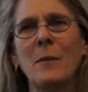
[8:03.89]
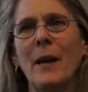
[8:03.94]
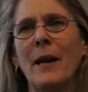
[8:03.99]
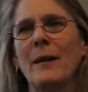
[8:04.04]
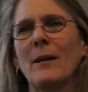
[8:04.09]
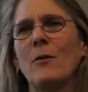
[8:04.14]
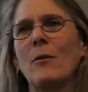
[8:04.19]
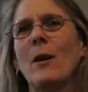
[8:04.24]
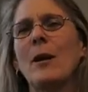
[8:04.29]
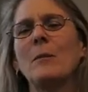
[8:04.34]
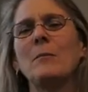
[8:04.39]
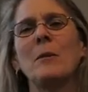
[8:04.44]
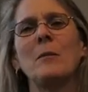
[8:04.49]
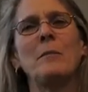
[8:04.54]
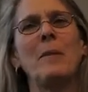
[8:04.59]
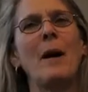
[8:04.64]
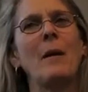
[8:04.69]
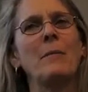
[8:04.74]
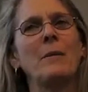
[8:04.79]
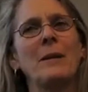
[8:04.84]
we had
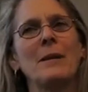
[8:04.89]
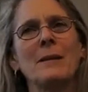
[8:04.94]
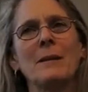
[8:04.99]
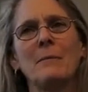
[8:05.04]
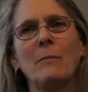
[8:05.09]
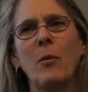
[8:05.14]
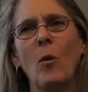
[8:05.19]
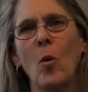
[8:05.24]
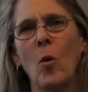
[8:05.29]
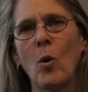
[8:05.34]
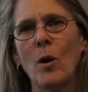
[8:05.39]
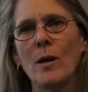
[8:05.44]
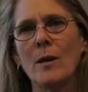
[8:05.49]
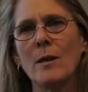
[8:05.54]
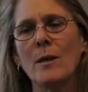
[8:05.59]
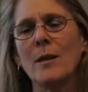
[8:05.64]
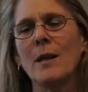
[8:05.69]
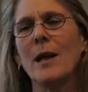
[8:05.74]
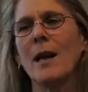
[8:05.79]
incredible public support,